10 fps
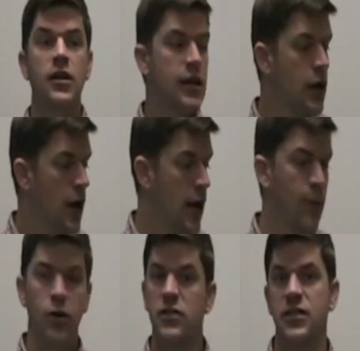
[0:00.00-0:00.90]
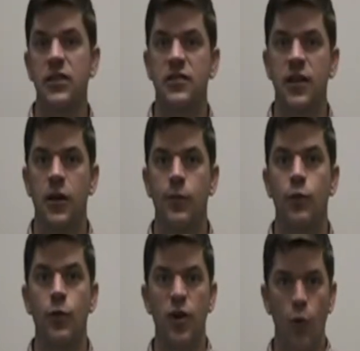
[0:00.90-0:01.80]
here, and I'm going to get set up, and
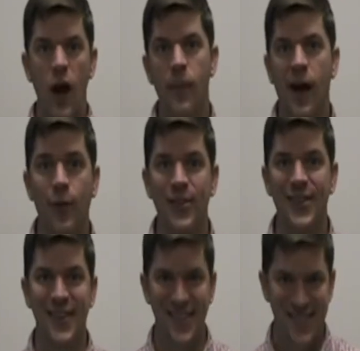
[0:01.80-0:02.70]
we'll be right back with you.